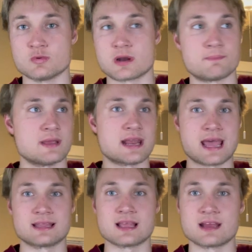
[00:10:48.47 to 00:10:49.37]
want to pin a
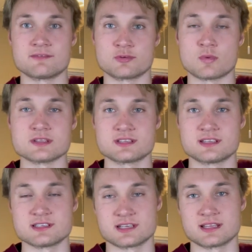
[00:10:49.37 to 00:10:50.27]
headline for one
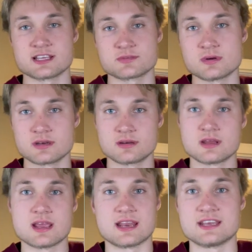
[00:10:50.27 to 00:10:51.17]
statistic in this one
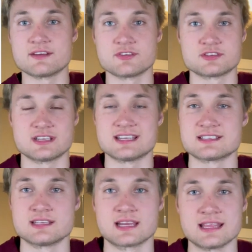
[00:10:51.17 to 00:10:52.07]
and a different
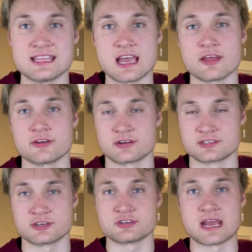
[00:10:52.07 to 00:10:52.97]
statistic in the other
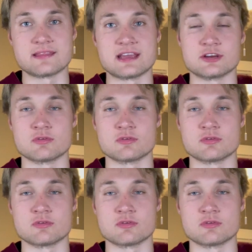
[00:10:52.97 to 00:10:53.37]
search ad that you're